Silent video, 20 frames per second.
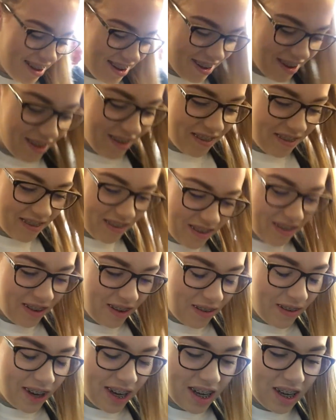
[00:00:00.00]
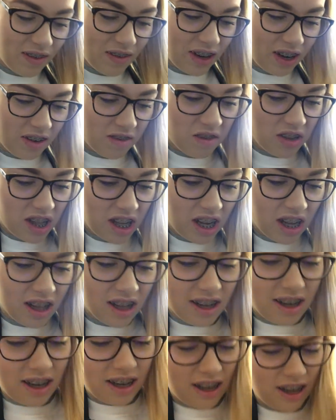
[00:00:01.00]
the we plan to meet up with the other
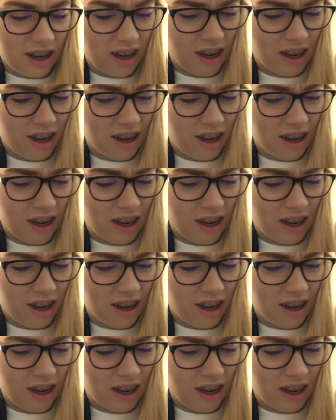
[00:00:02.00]
Sitsy